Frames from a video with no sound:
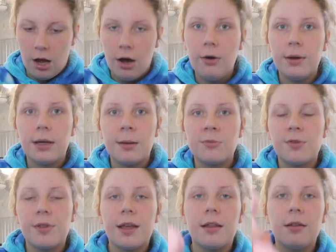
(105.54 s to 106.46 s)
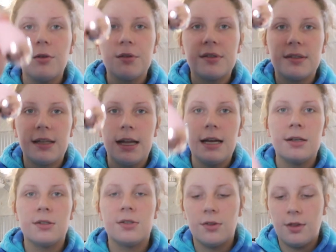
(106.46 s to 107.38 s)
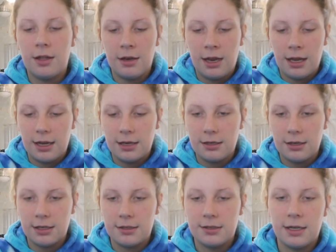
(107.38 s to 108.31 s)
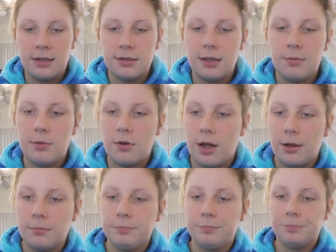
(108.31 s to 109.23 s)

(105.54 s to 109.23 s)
Oh, it comes with like a little stand. So then like it like stands up, okay.